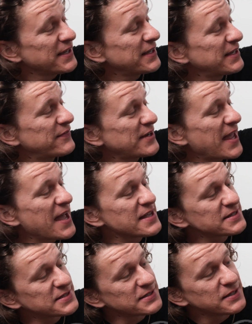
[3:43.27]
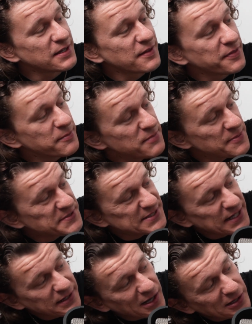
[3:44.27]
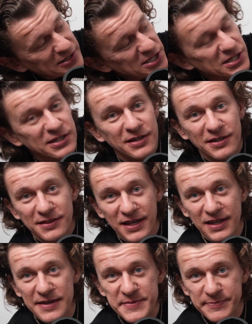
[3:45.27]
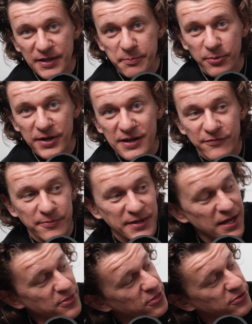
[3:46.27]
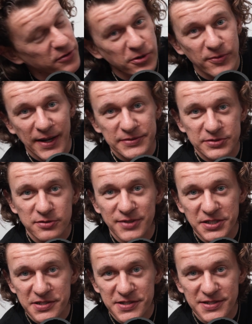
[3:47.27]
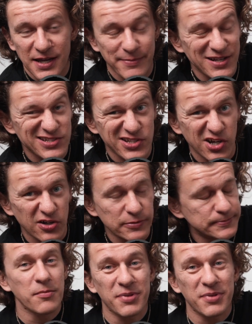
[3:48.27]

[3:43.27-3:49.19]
It even has the MIPS technology that keeps my brain from getting thrown around too much inside my skull.